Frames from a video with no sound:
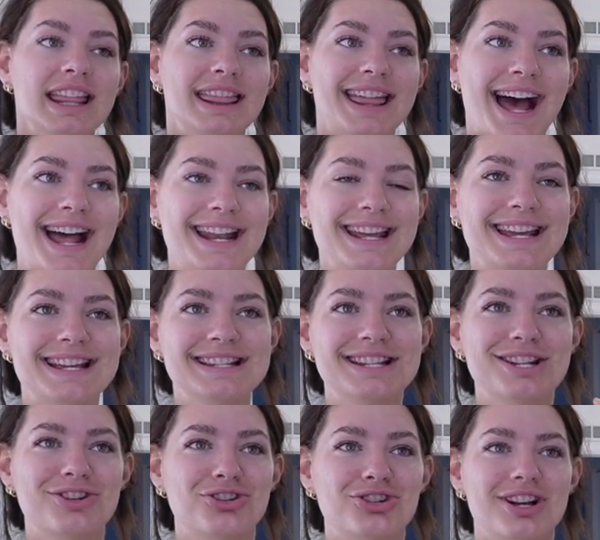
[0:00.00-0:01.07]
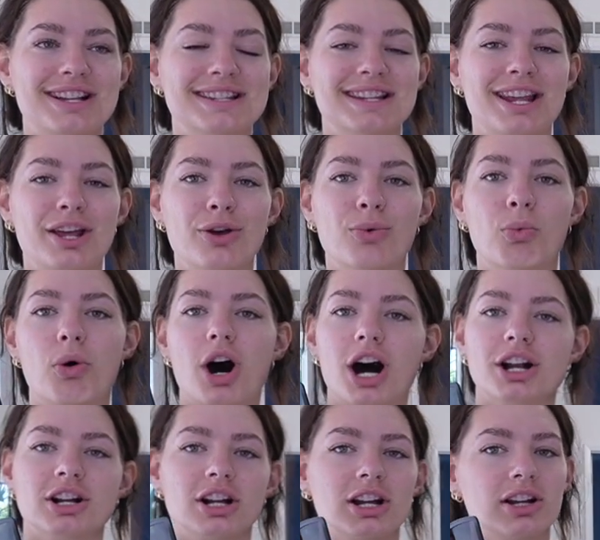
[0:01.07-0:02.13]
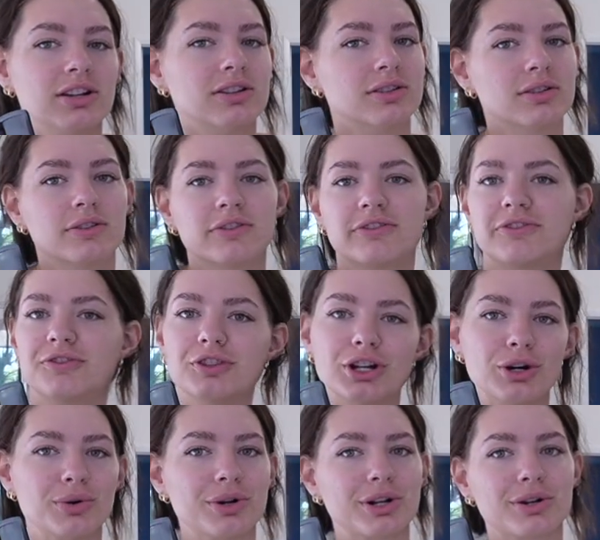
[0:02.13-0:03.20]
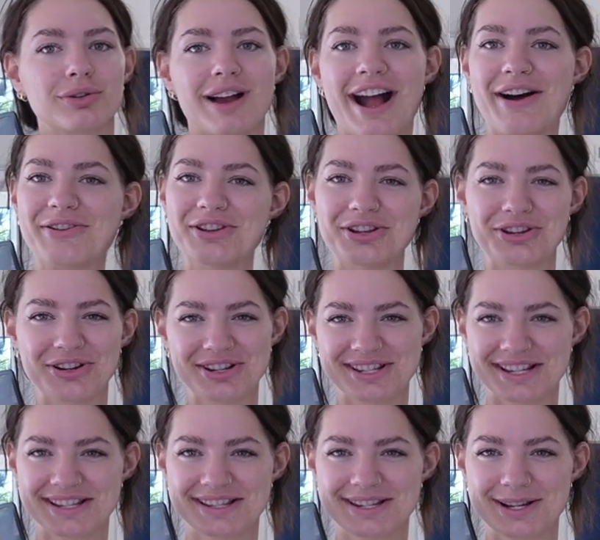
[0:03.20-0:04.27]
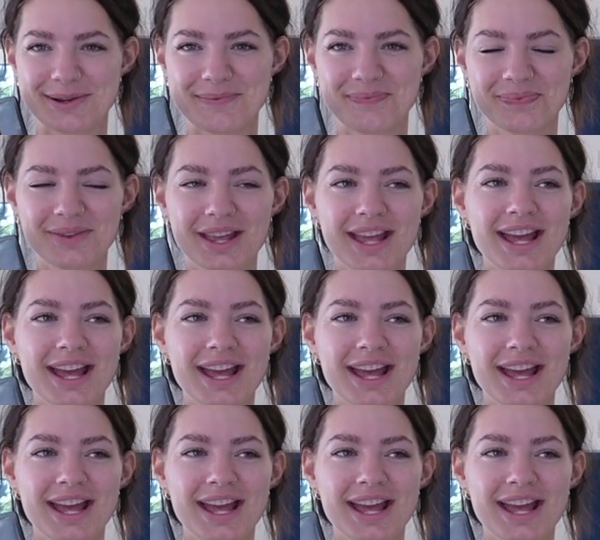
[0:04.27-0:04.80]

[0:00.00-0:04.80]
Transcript: That isn't just water floating around in your system.